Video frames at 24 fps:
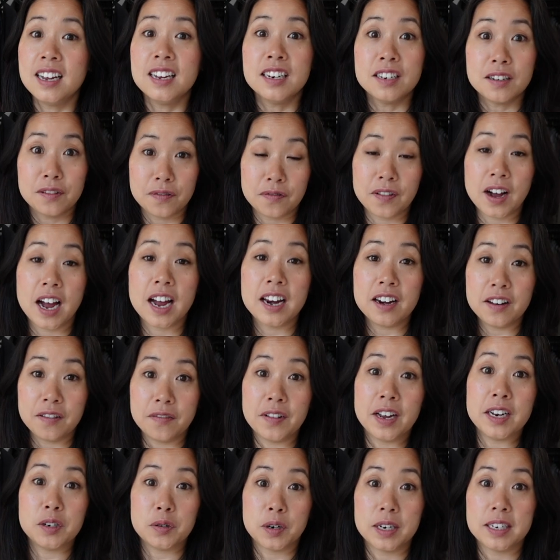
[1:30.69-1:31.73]
to find
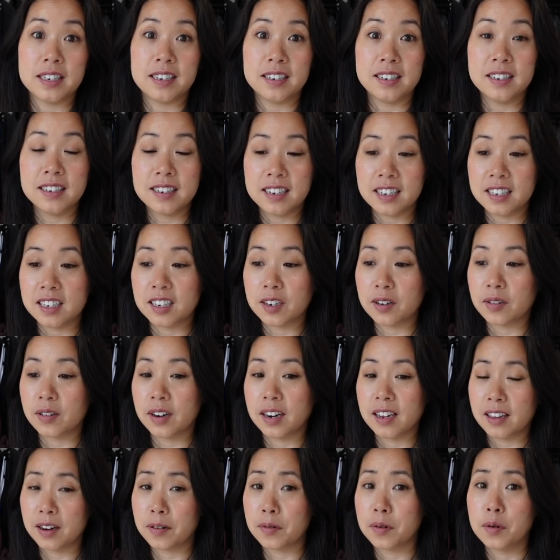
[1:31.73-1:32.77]
event dresses,
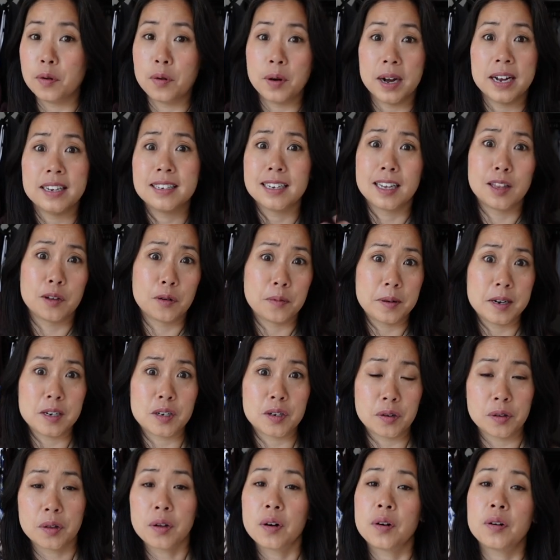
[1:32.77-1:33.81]
considering they're always a little bit
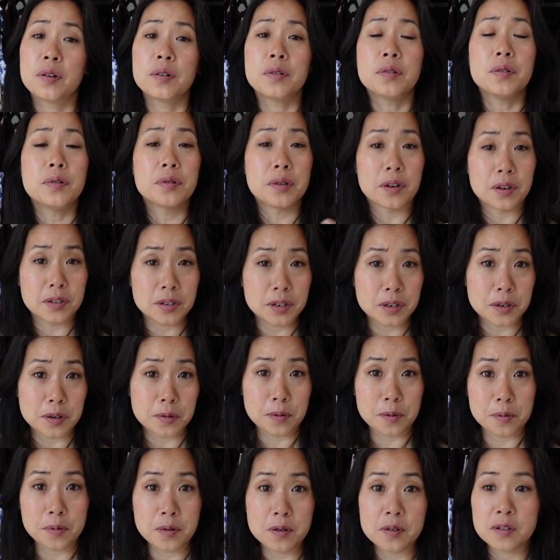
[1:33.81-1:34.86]
too long or don't suit
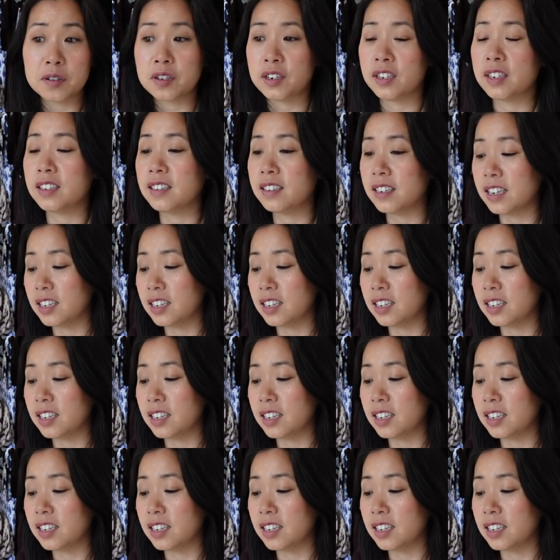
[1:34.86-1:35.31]
proportions.